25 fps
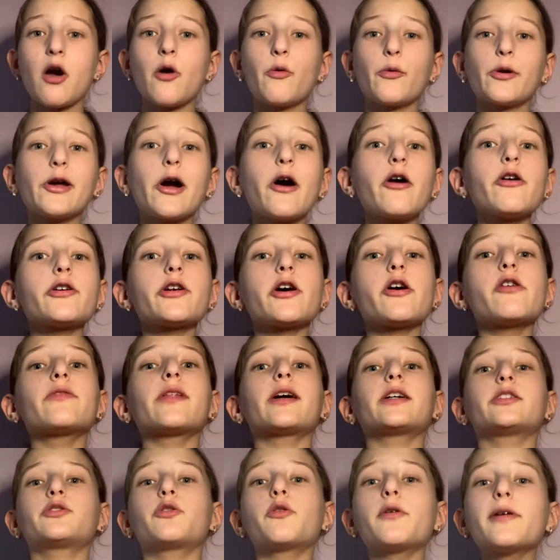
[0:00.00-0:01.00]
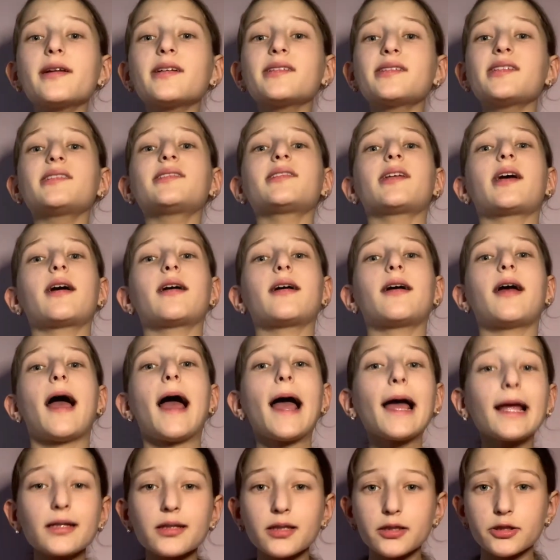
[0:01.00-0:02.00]
We all know that tortoises
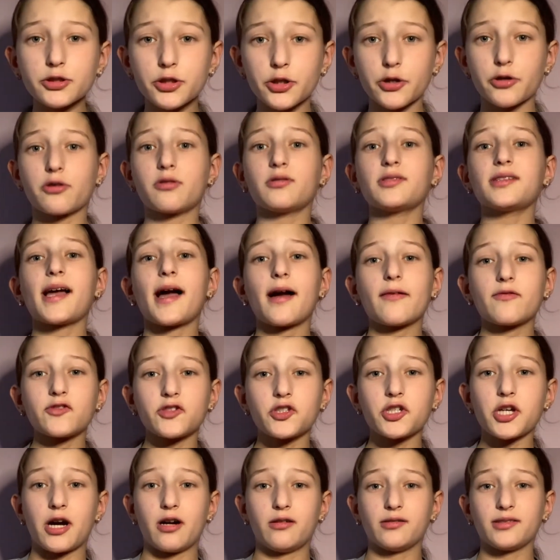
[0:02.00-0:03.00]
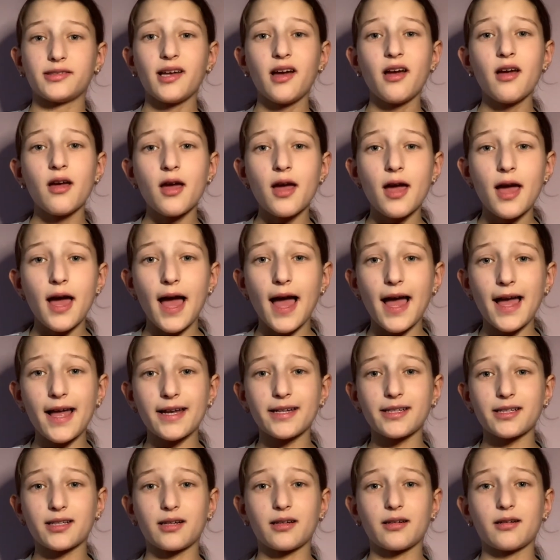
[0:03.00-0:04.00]
and turtles have shells,
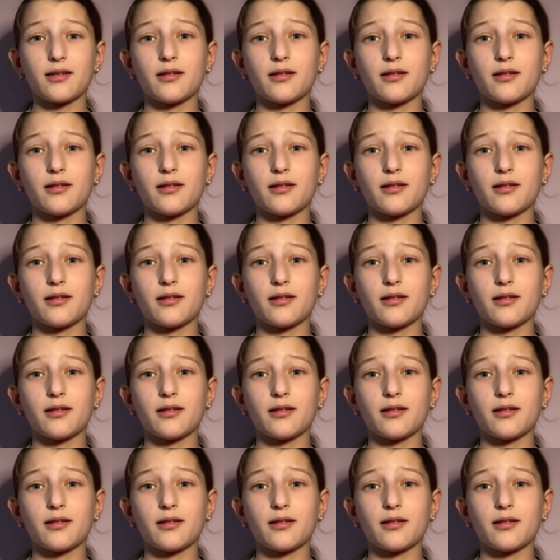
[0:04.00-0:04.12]
and